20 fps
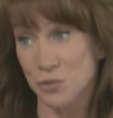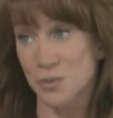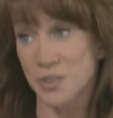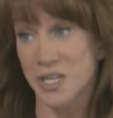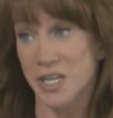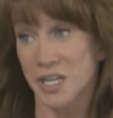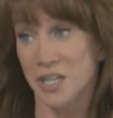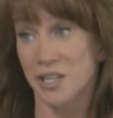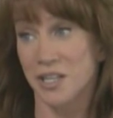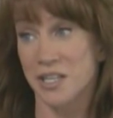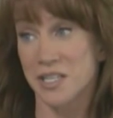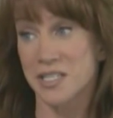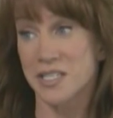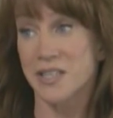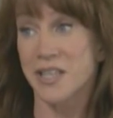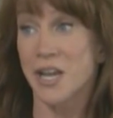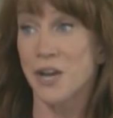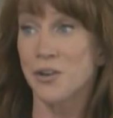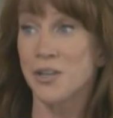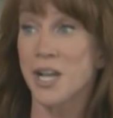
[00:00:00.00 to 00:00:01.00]
ridiculous.
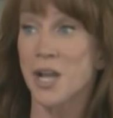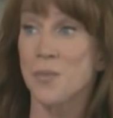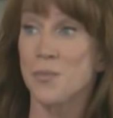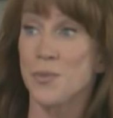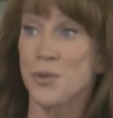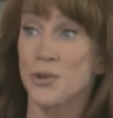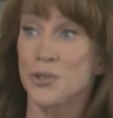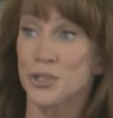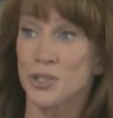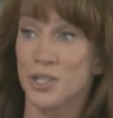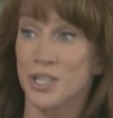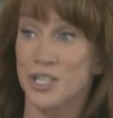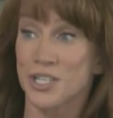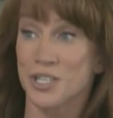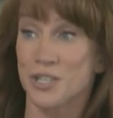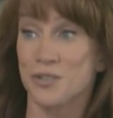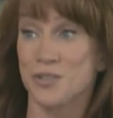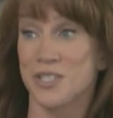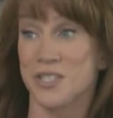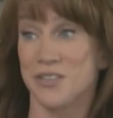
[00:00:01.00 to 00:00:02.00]
They are not mutually
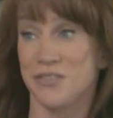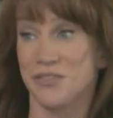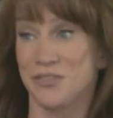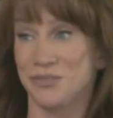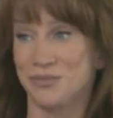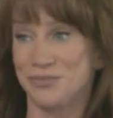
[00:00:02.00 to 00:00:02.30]
exclusive.